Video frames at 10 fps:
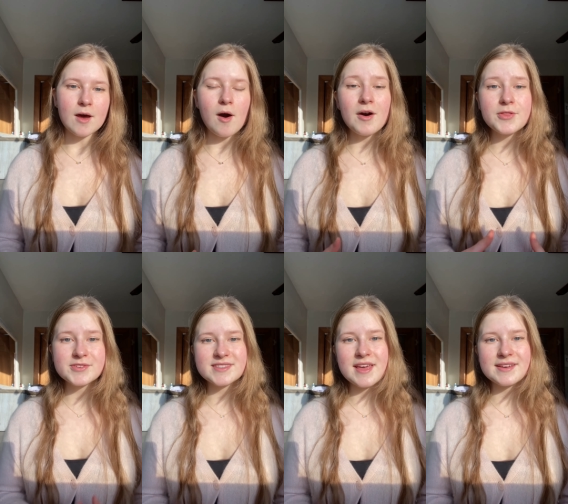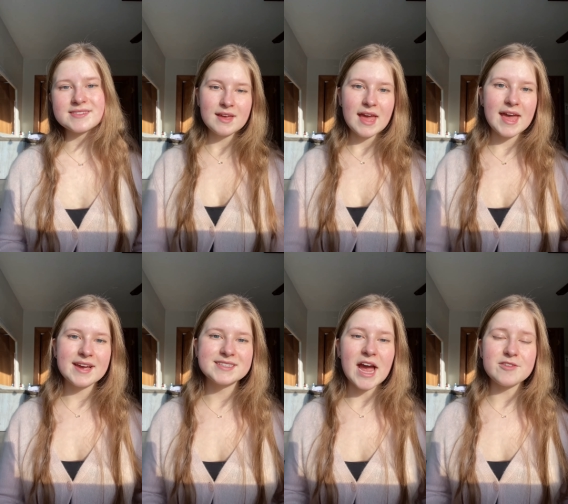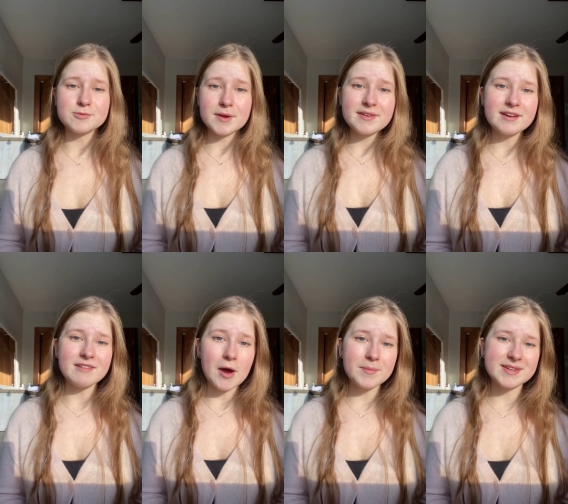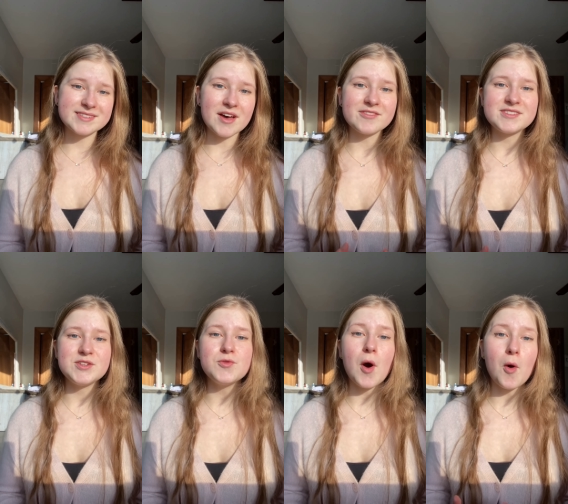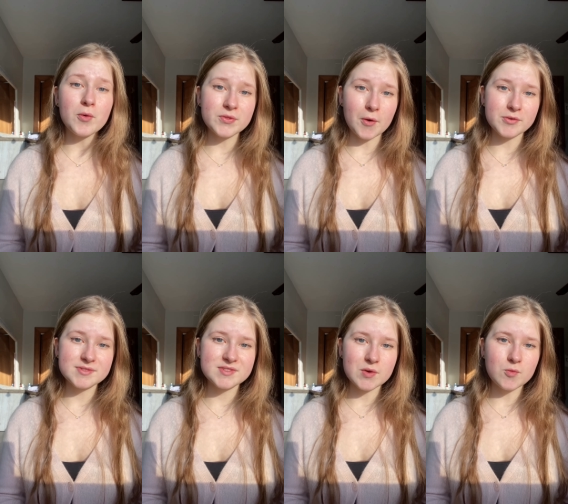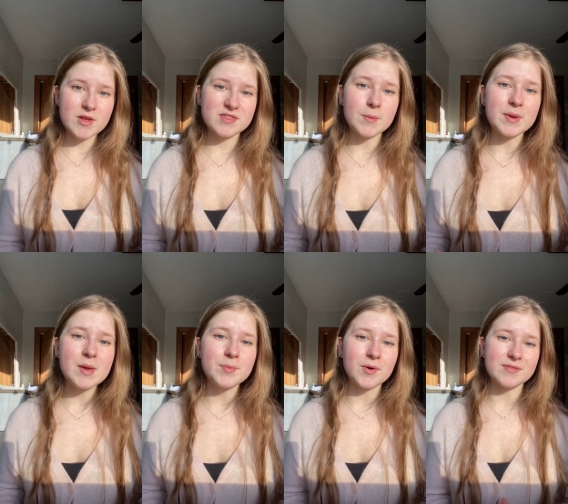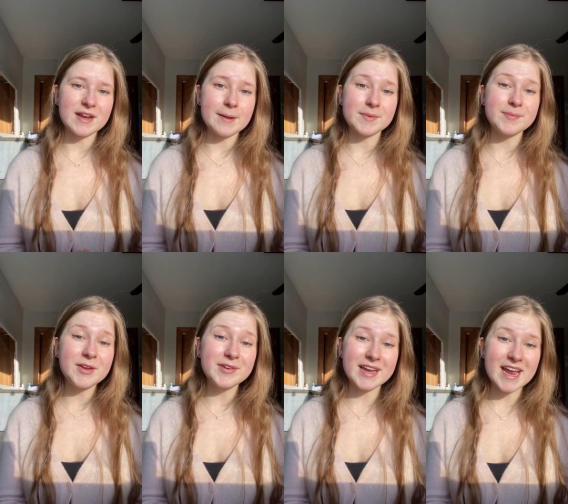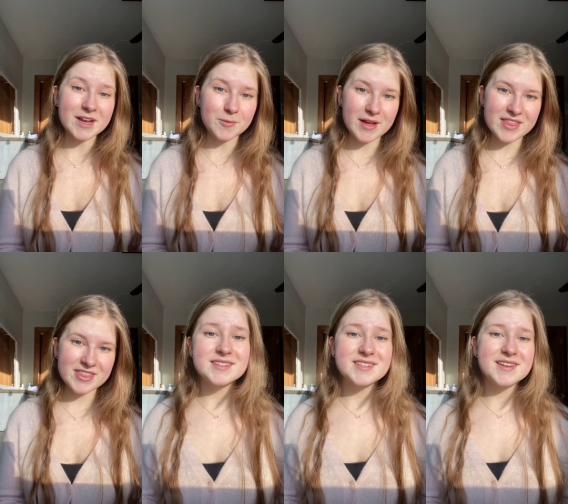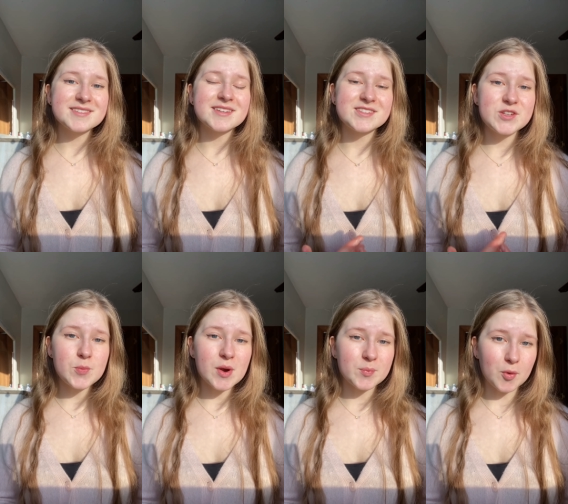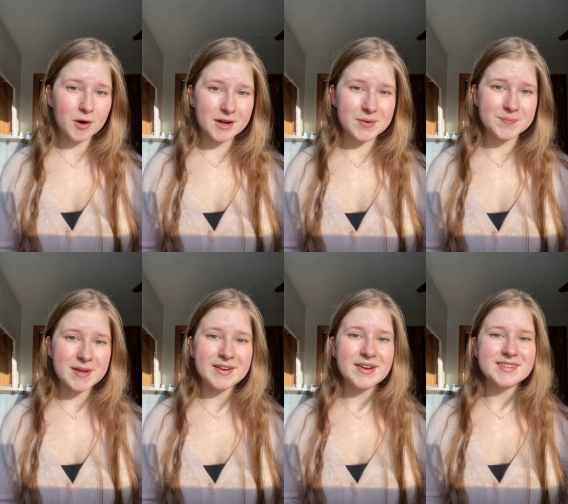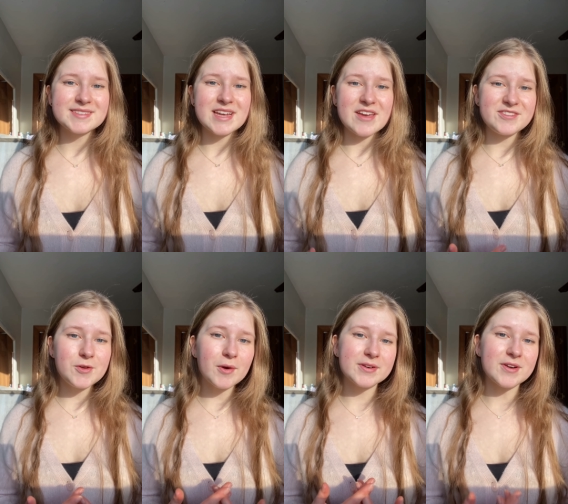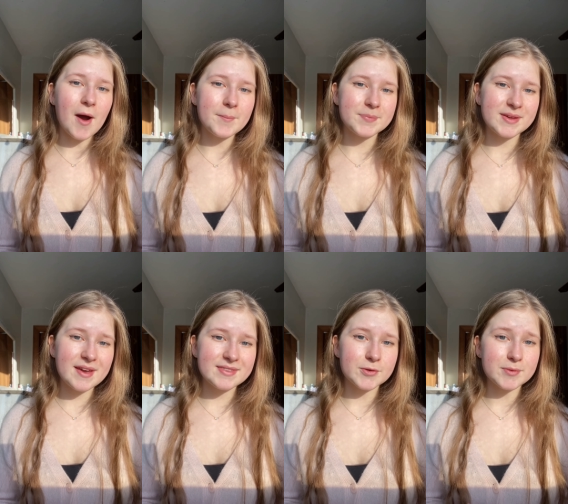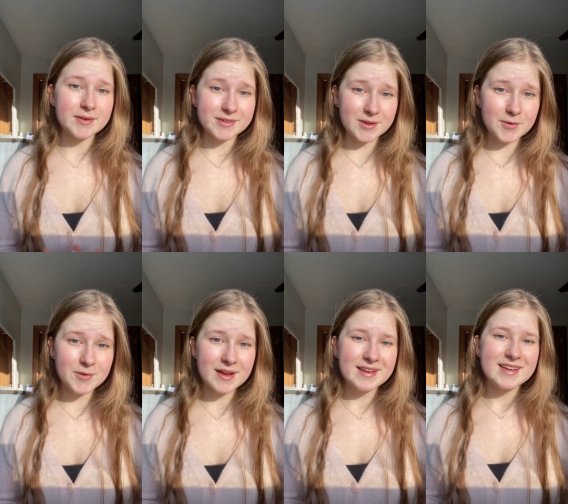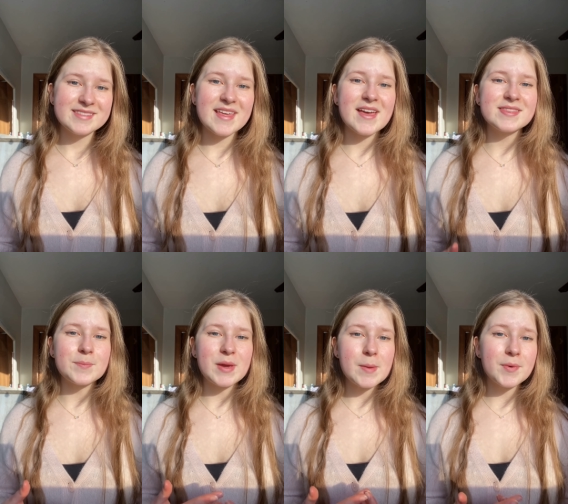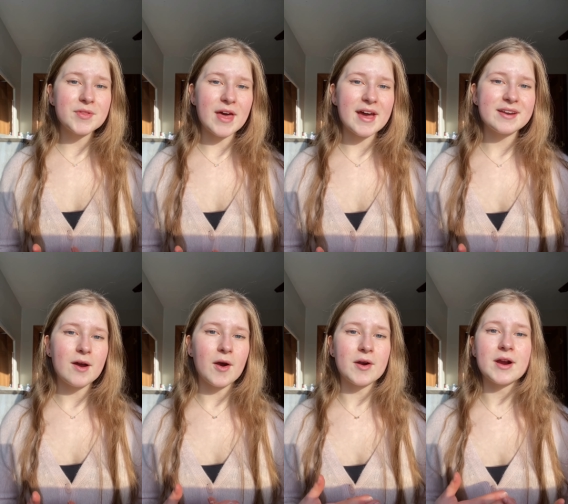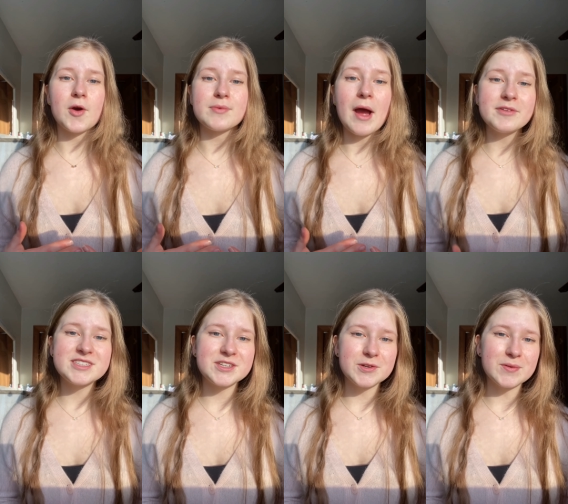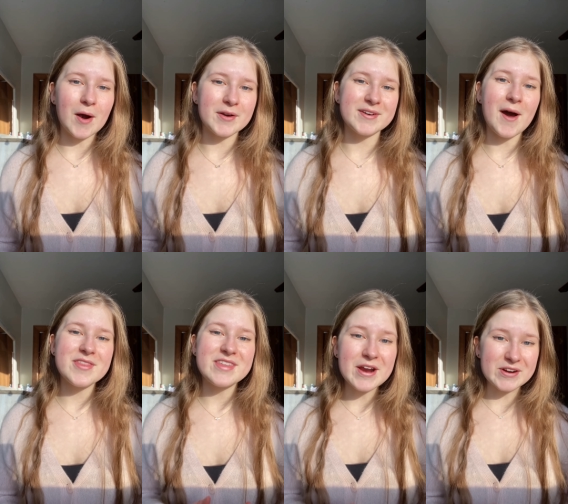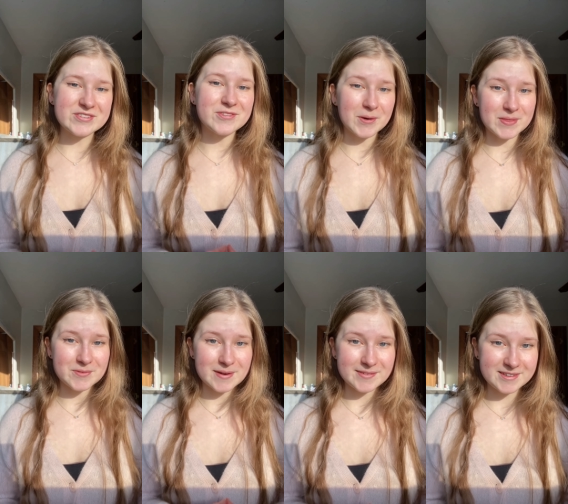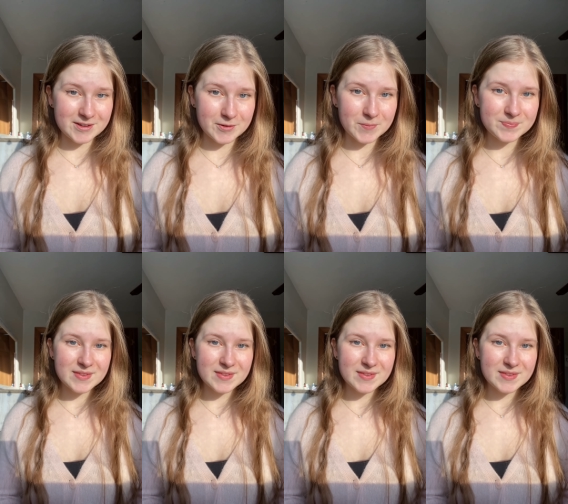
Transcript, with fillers: all those things, and I've really allowed myself to own those with the people that I'm communicating with. This is super important because if you are not being the real you, then the people that are around you are not there for the real you.